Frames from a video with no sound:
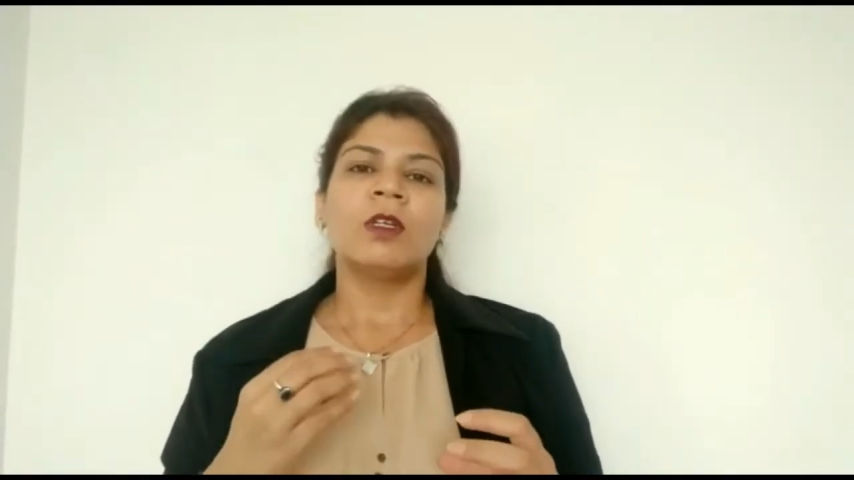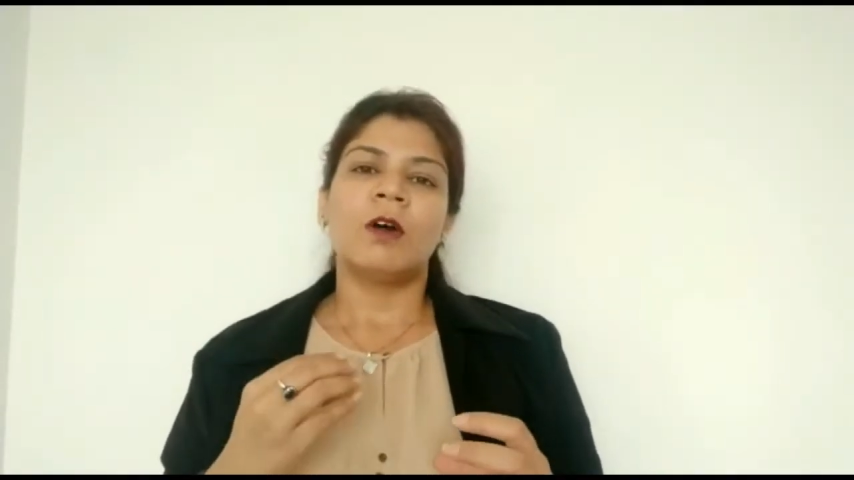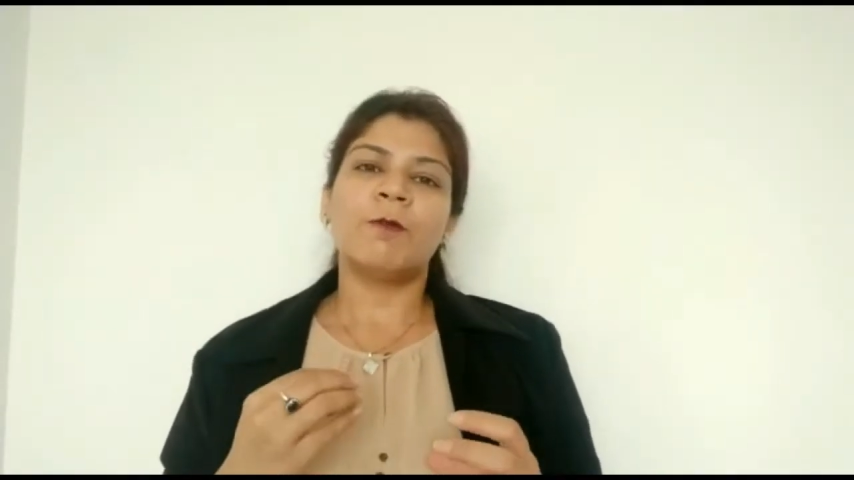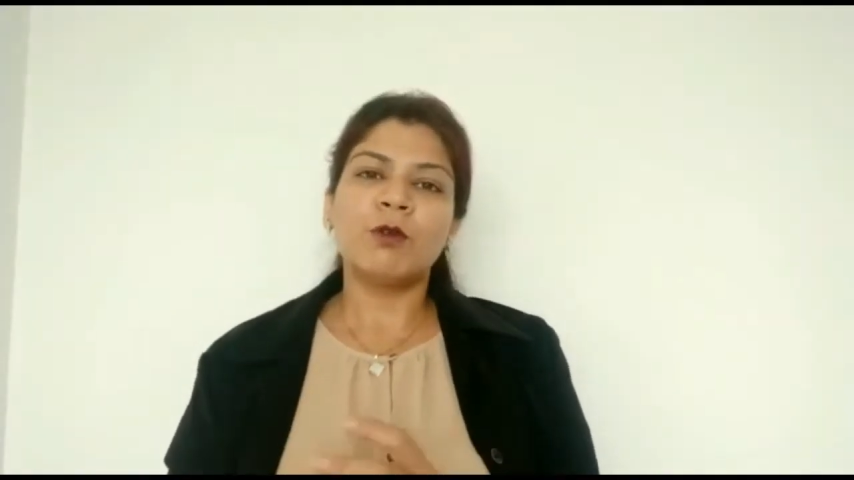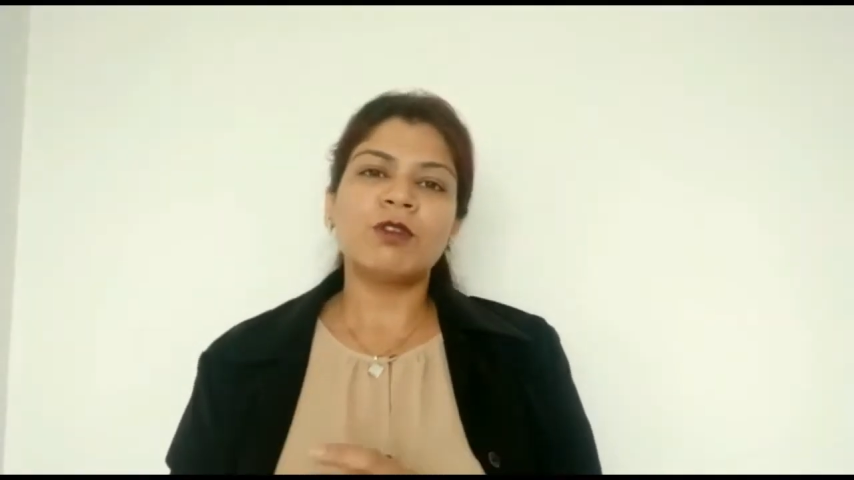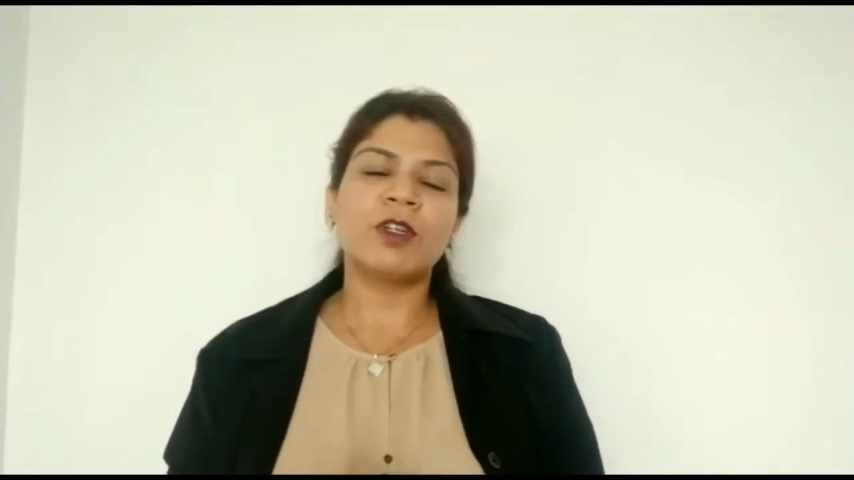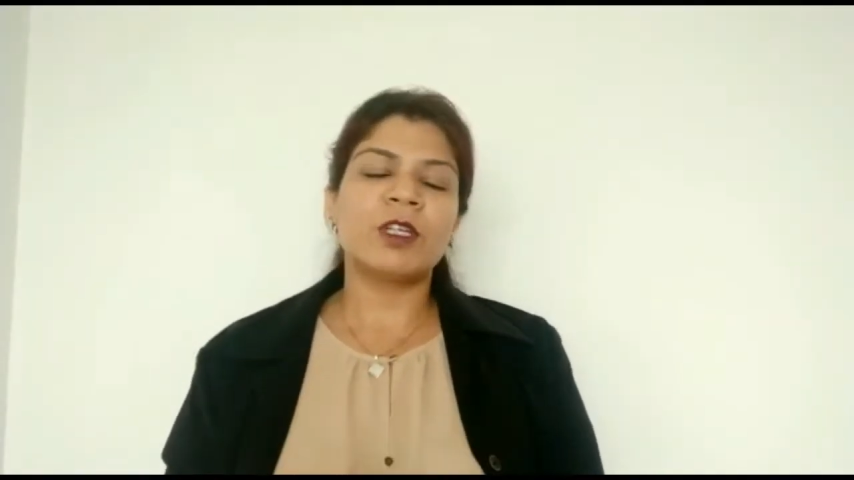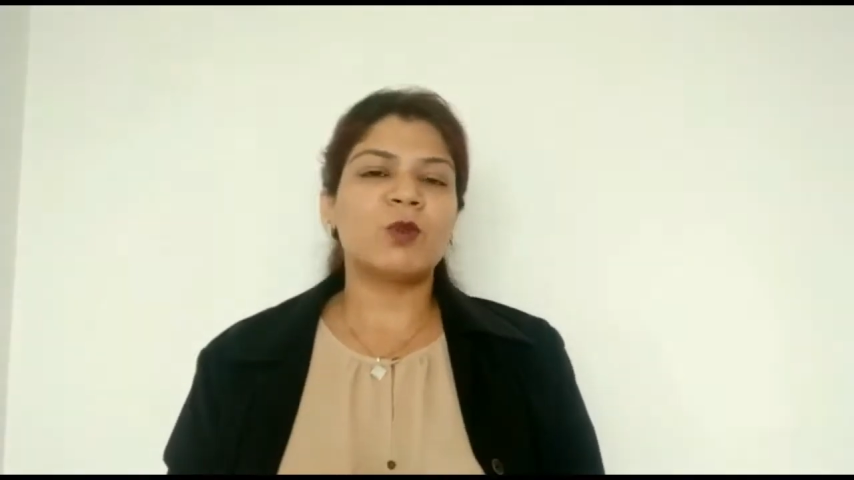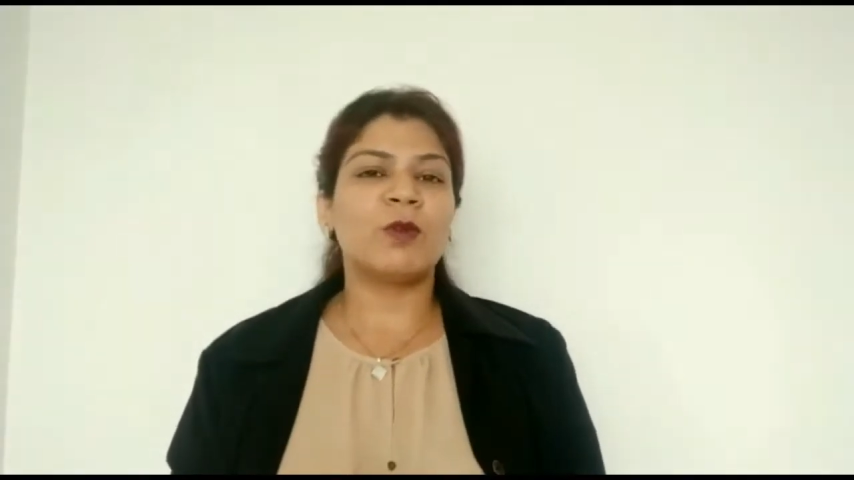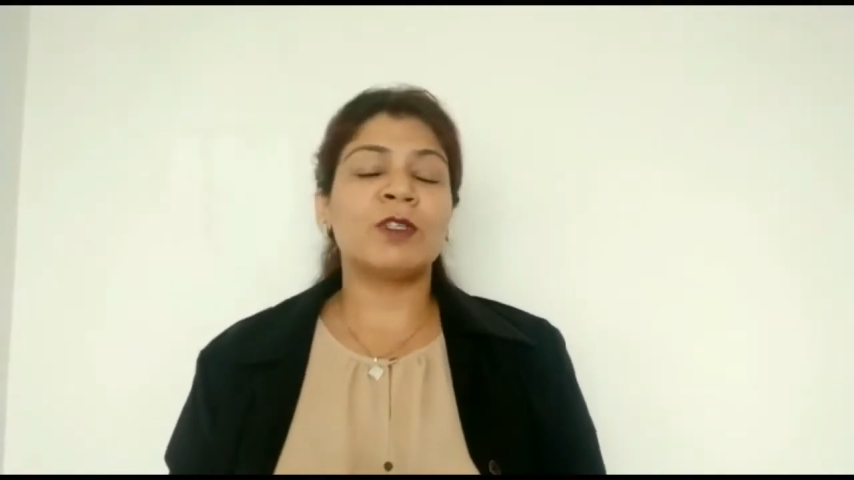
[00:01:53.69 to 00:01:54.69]
a few
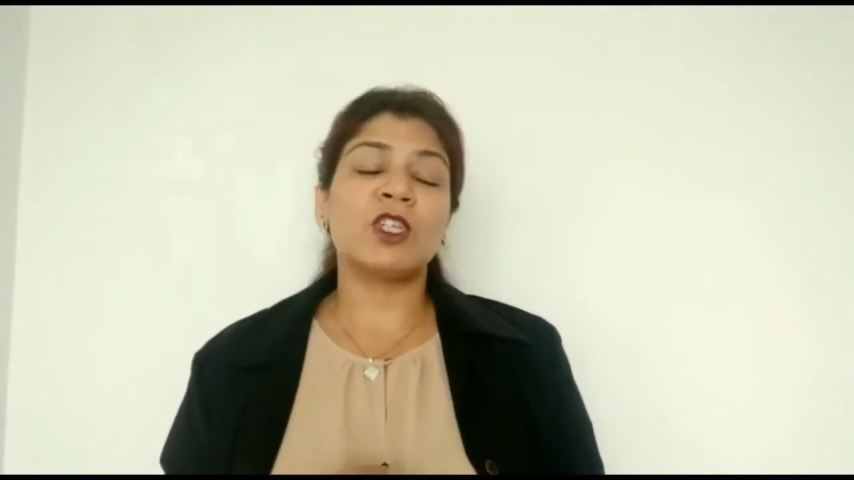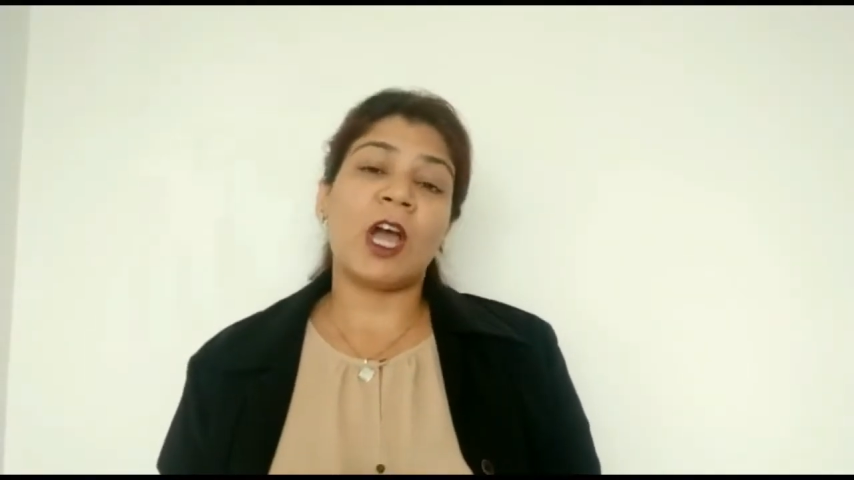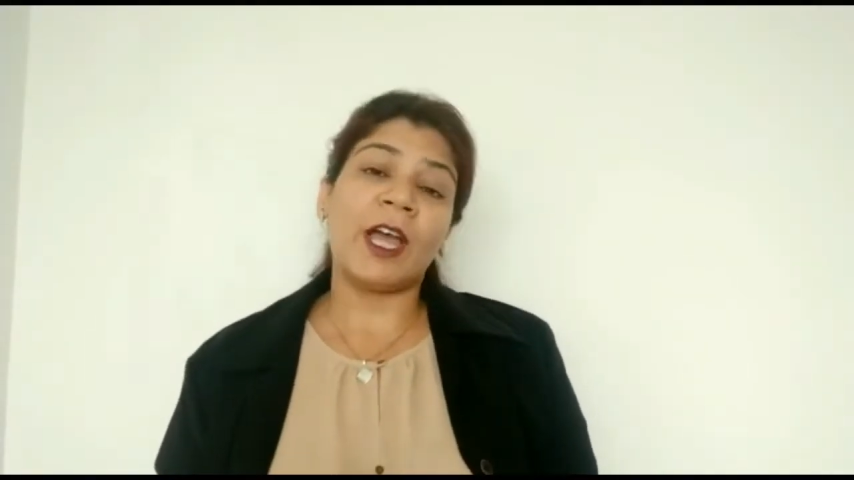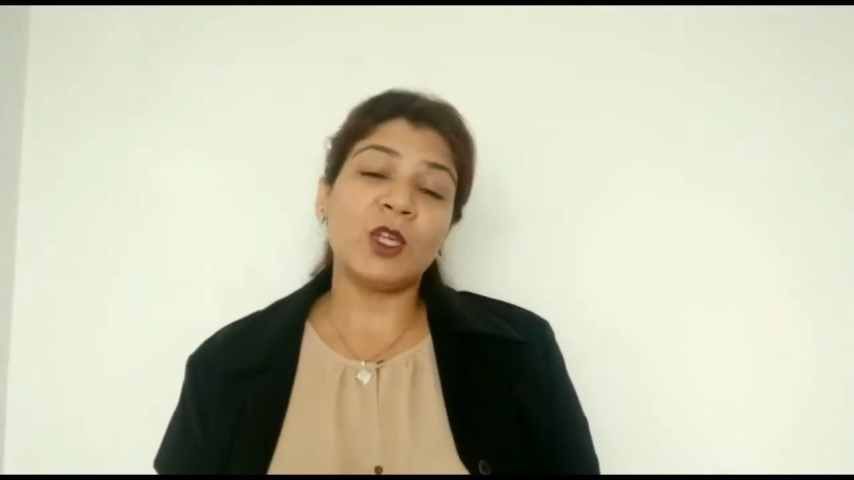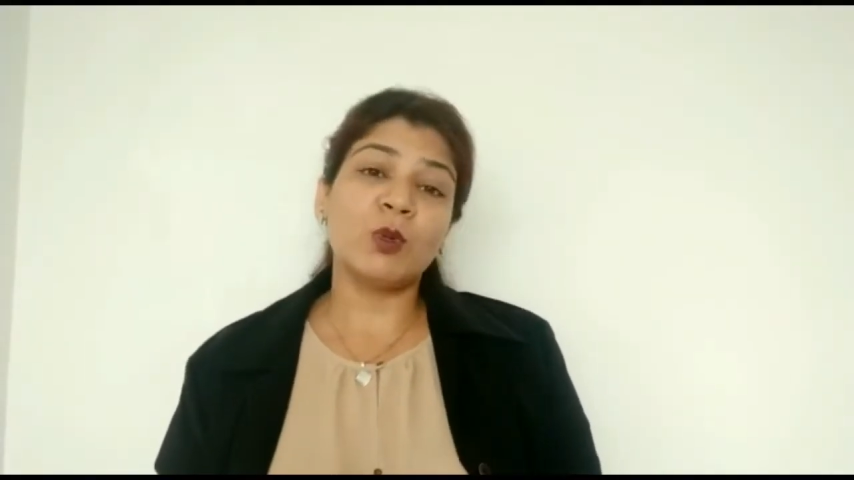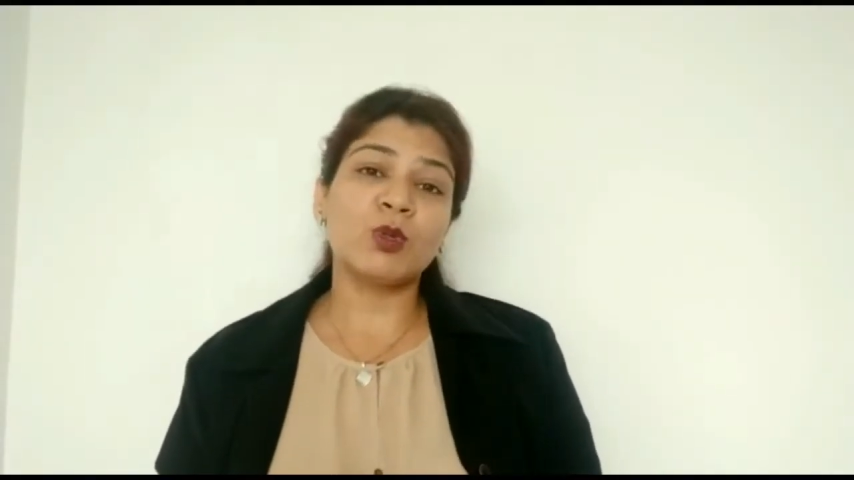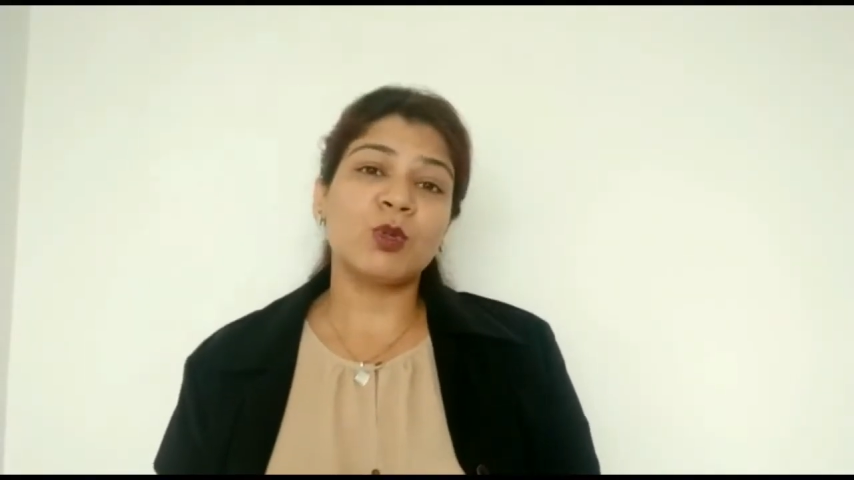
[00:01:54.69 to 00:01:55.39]
tricks which I used